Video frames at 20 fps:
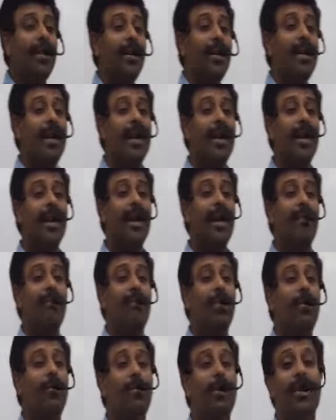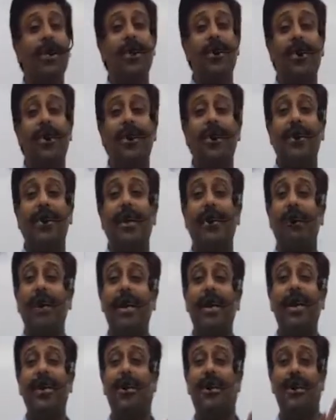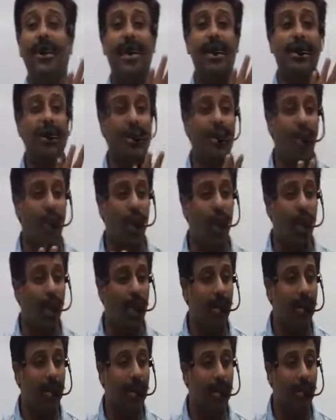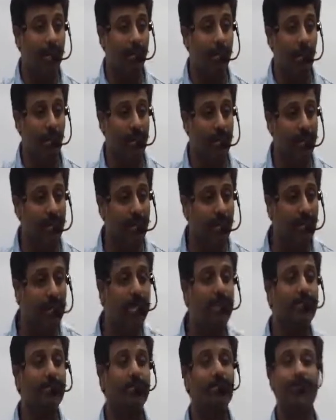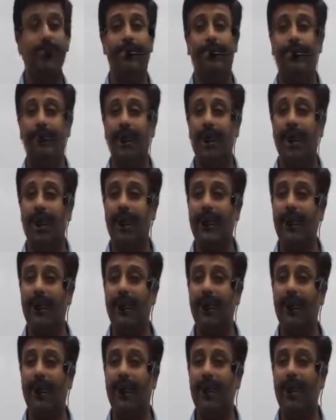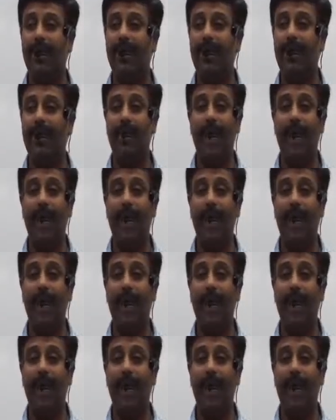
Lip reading: Here again population survey is just not possible. Is everyone clear with